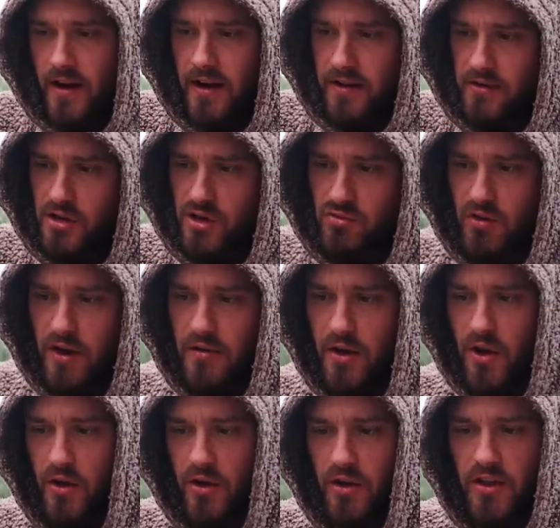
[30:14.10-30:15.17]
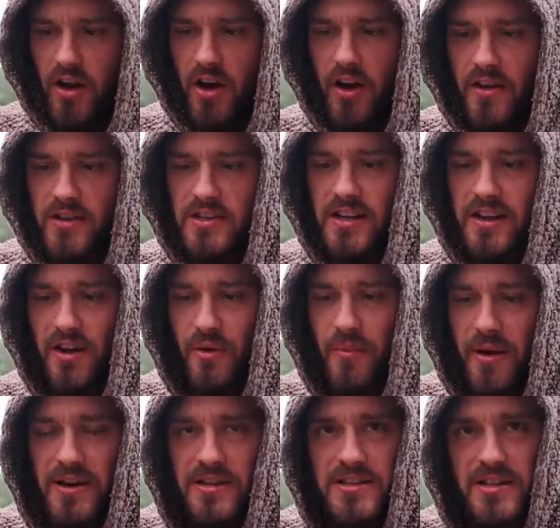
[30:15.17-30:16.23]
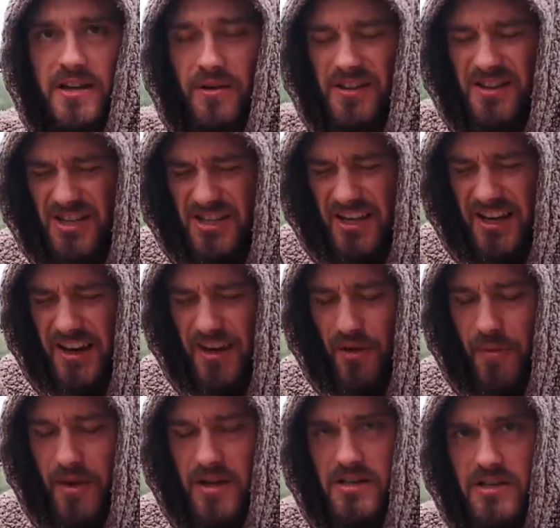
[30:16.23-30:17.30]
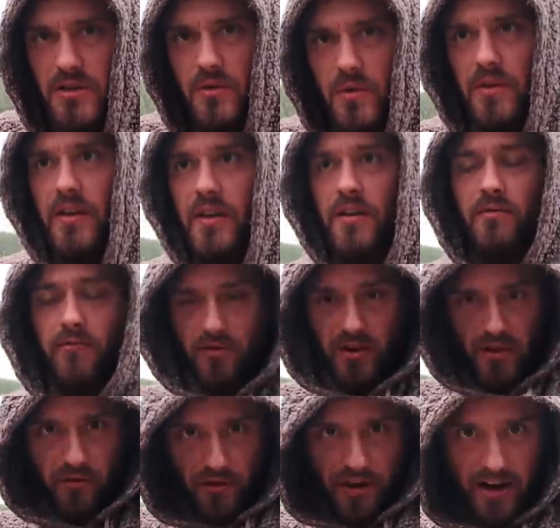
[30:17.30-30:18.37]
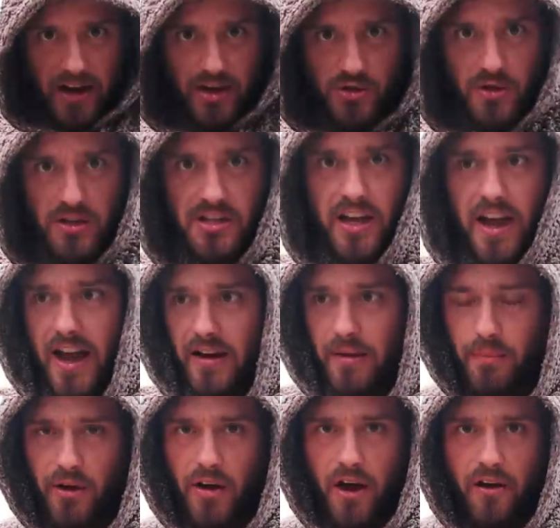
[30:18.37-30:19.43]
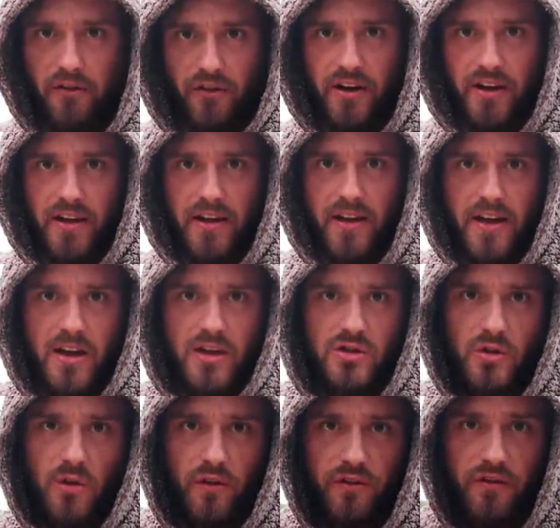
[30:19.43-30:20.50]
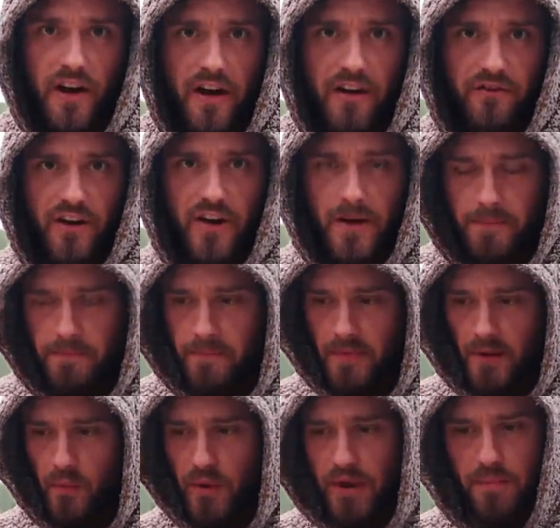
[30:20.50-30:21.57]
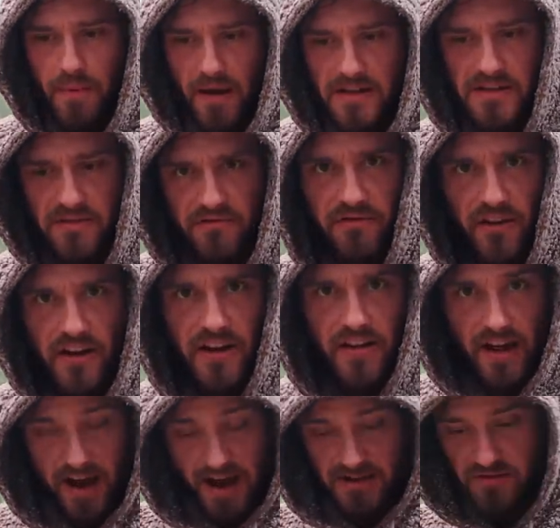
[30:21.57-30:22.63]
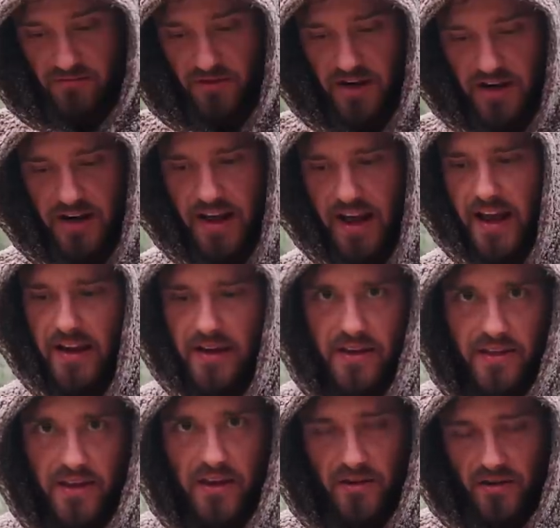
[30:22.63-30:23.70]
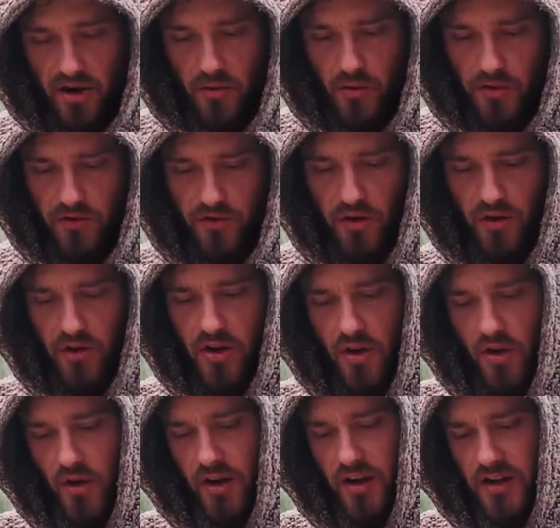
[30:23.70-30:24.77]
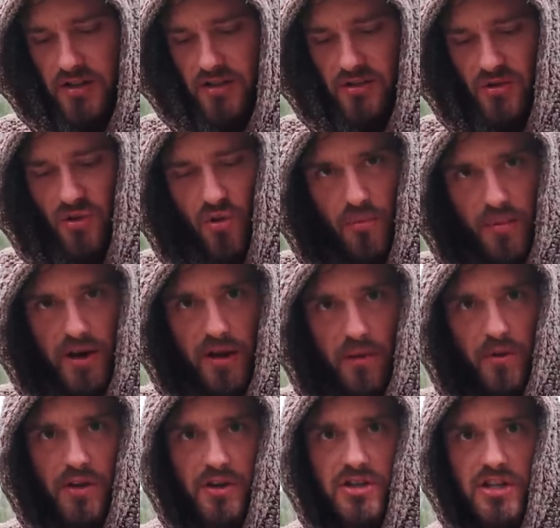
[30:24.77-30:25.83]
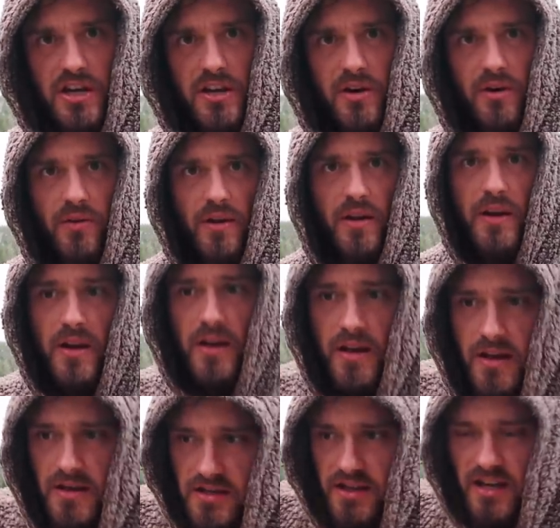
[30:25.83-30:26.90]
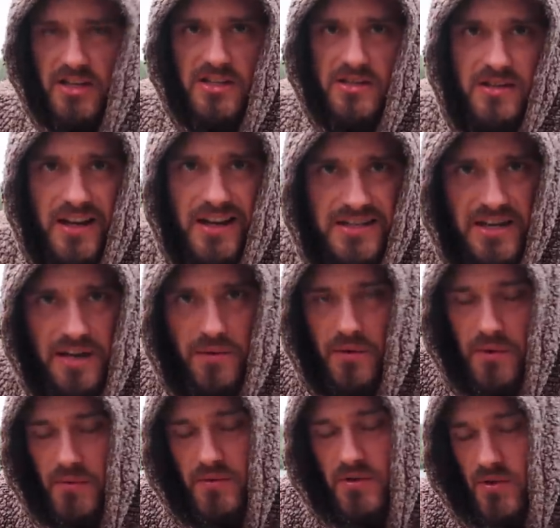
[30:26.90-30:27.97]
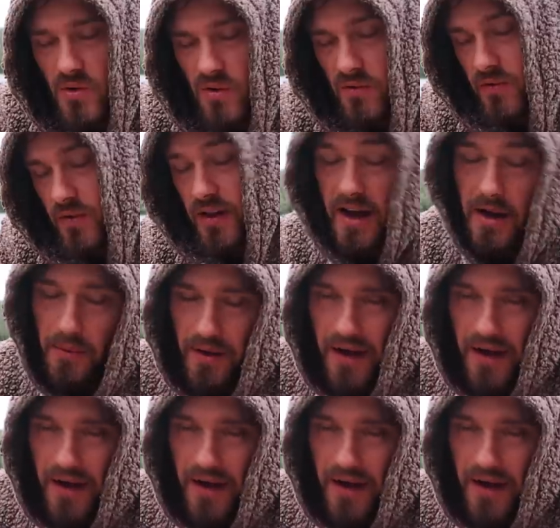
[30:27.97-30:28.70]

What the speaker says: and just round the hook of the eye there's a little bit of silk, just a little bit of silkweed. Then I reel it in as quick as I can to pull it over any sort of further weed beds in front of that as I'm reeling it in, and then you know what you've got on your hook is normally what you're sitting on. So that's how I sort of how